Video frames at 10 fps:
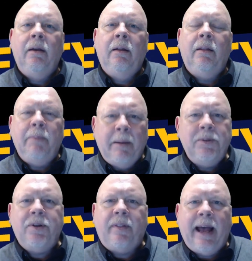the members
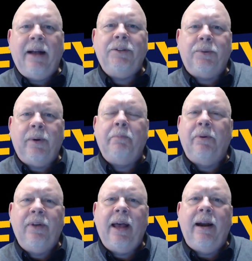of the House of
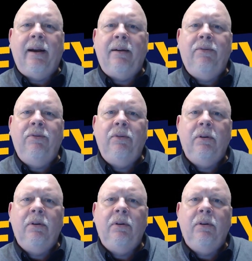Representatives